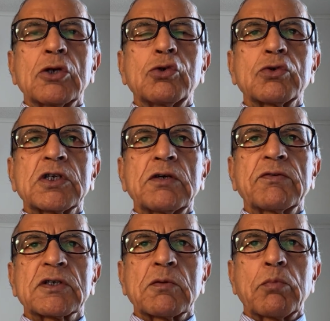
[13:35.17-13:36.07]

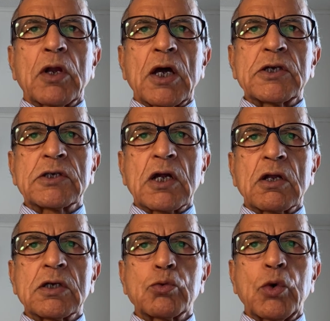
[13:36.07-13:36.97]
Josephus implies that
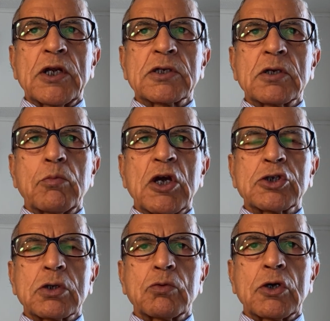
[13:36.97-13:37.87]
his weights and
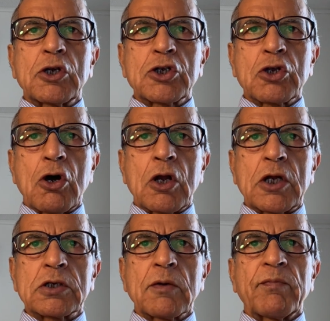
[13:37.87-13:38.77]
measures were
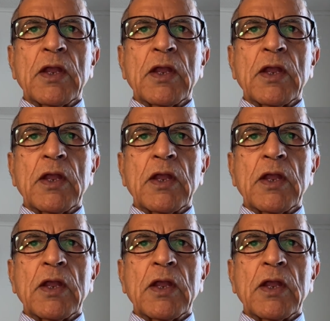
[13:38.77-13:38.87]
dishonest.